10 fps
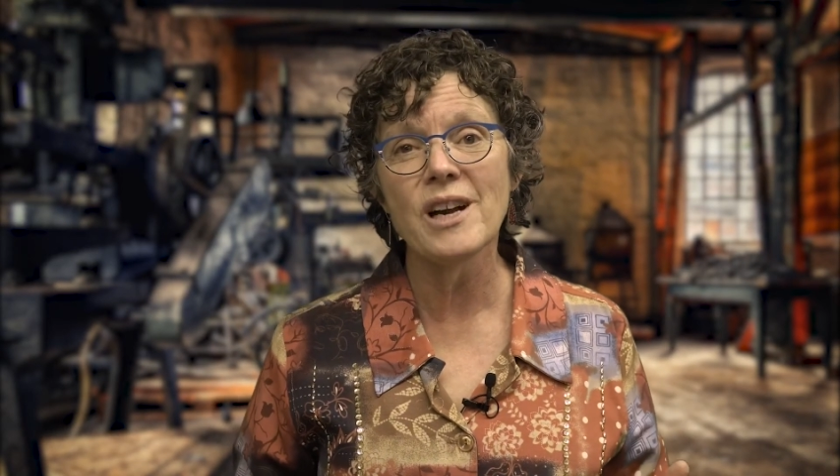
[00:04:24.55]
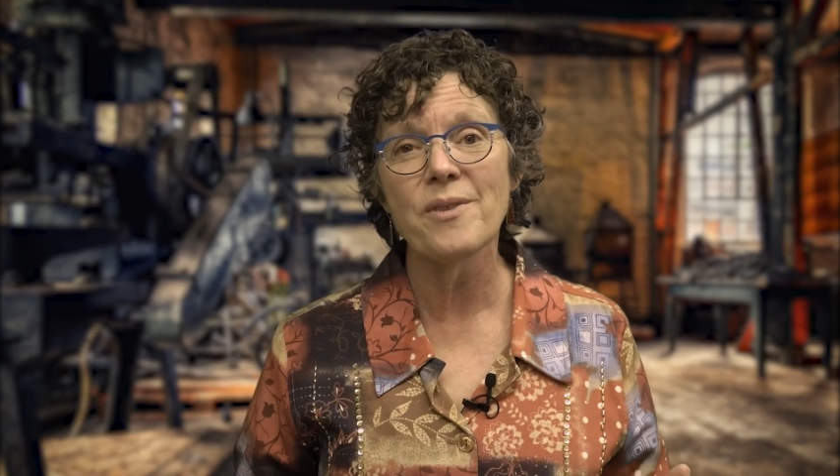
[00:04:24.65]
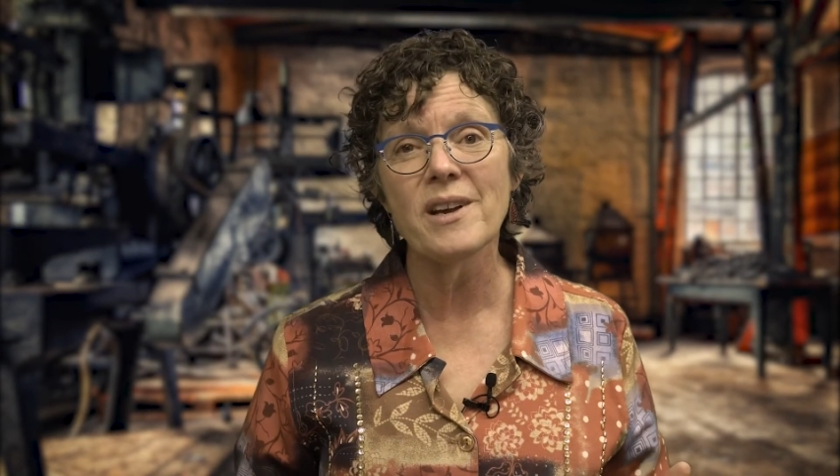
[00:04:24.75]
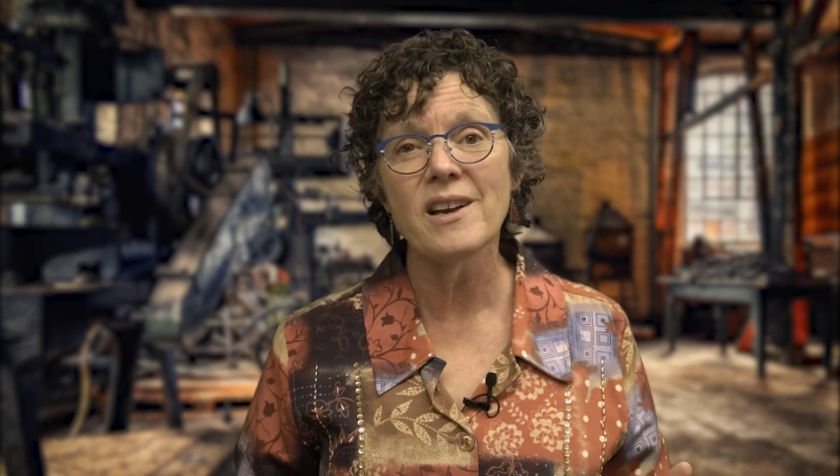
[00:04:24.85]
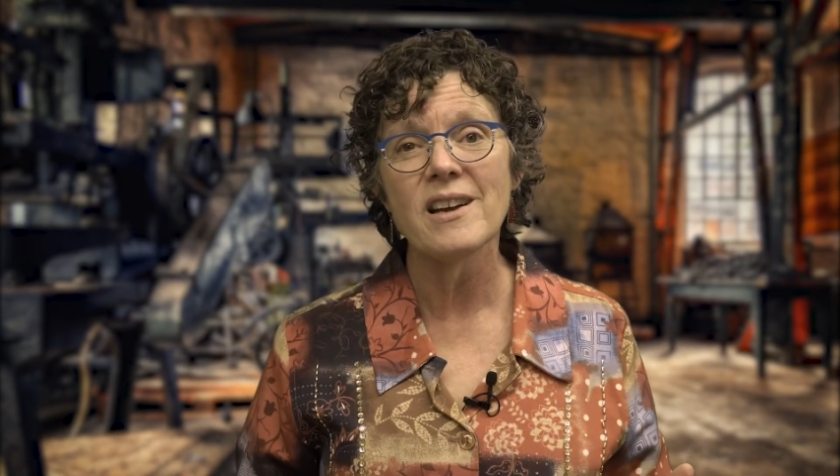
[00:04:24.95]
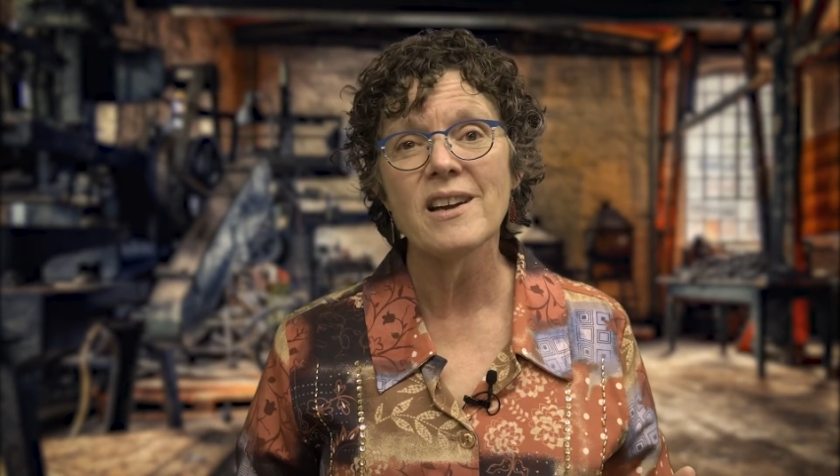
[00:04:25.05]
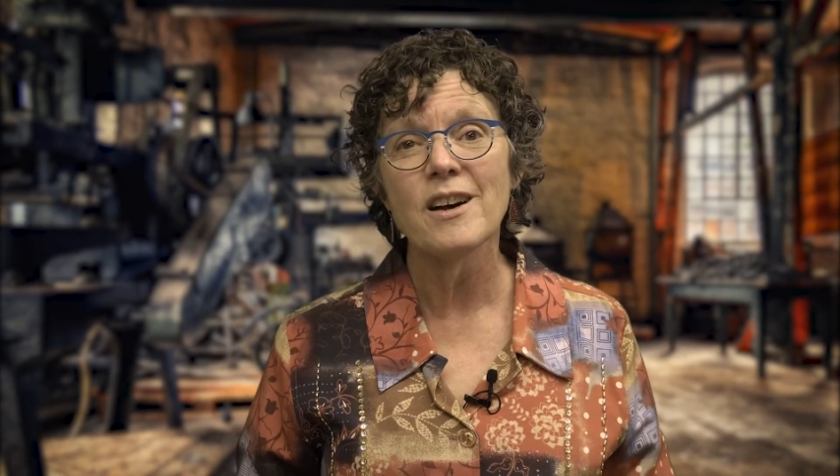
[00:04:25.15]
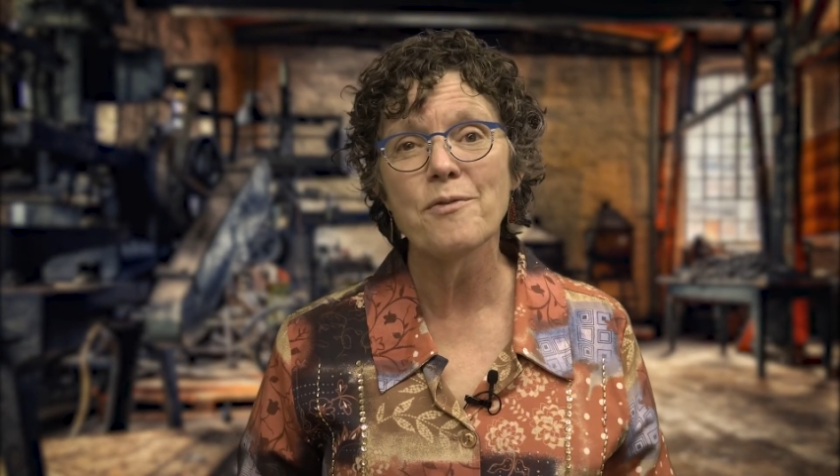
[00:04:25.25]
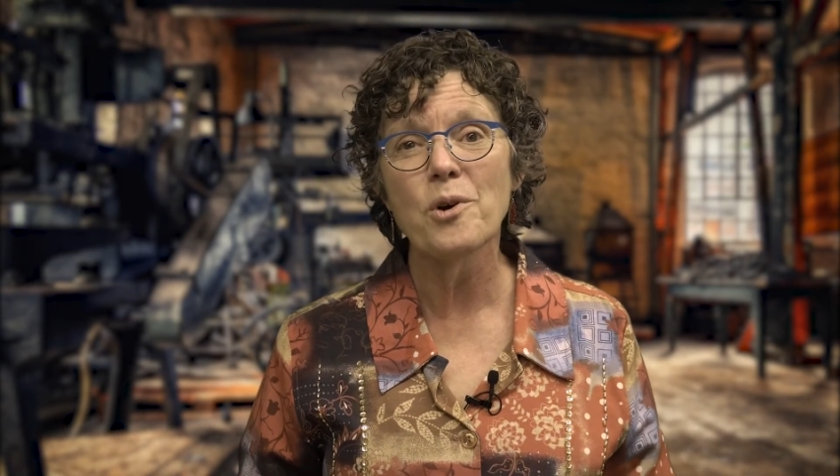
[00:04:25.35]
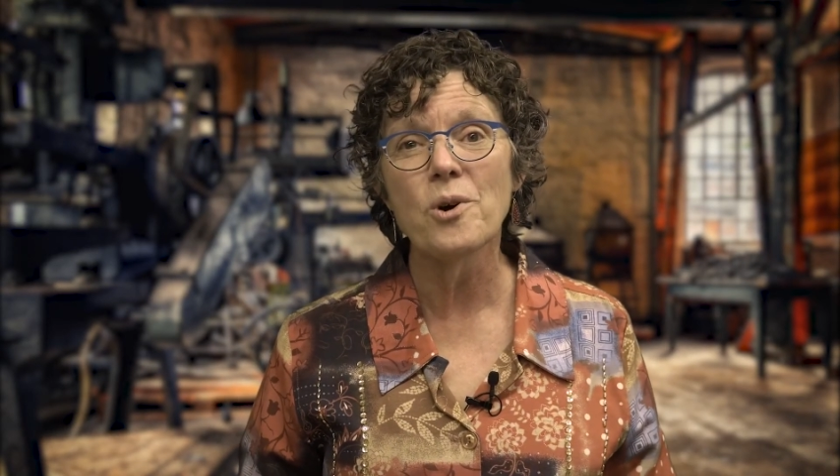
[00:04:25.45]
ethic,
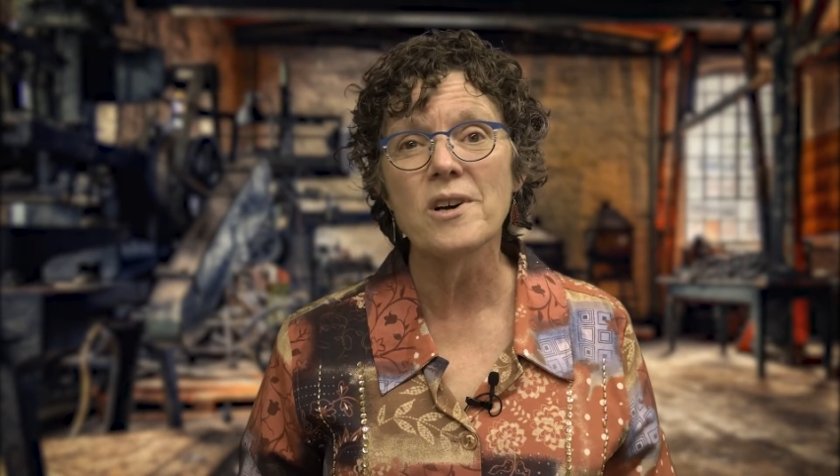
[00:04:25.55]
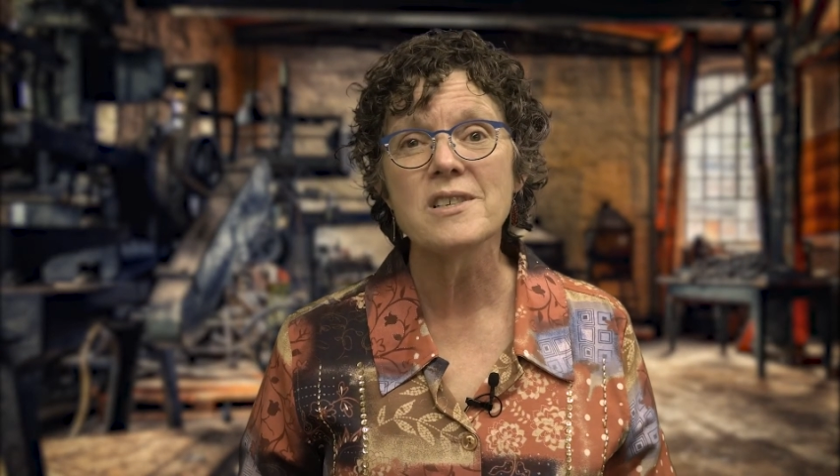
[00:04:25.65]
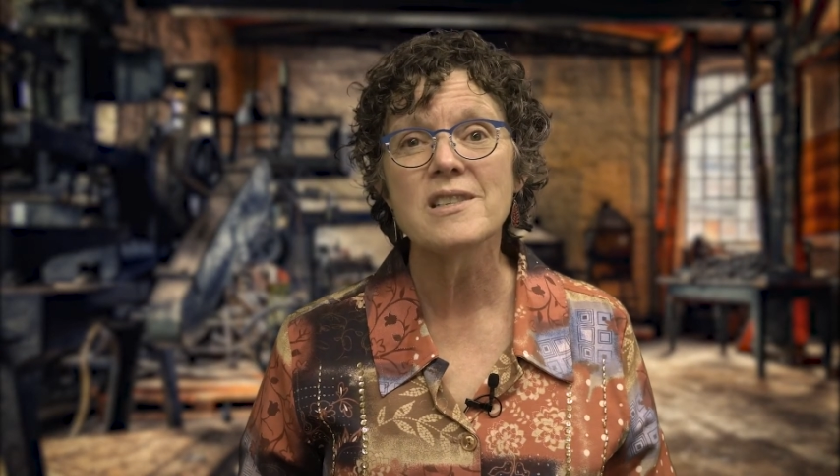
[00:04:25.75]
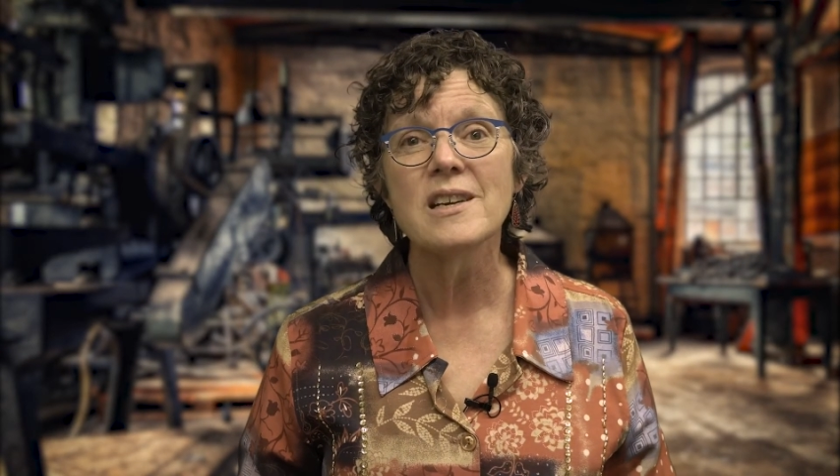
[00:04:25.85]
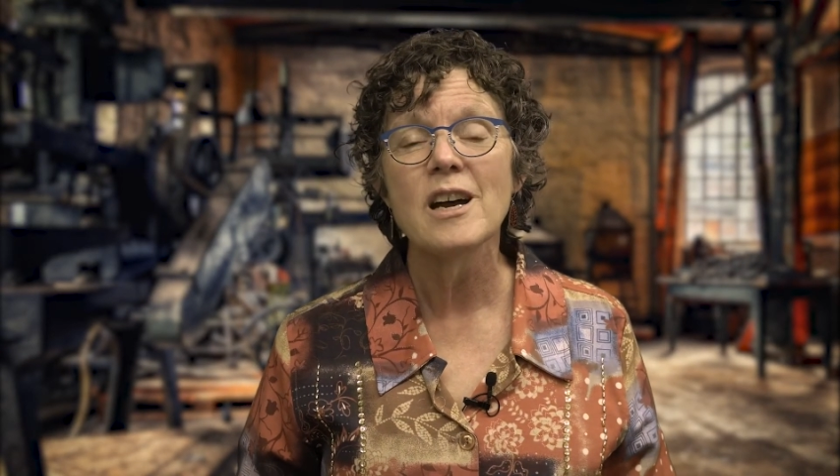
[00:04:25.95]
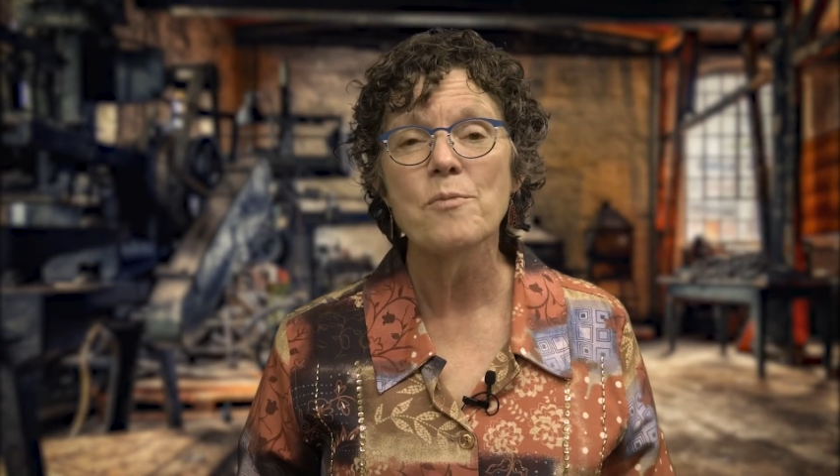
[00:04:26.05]
of course,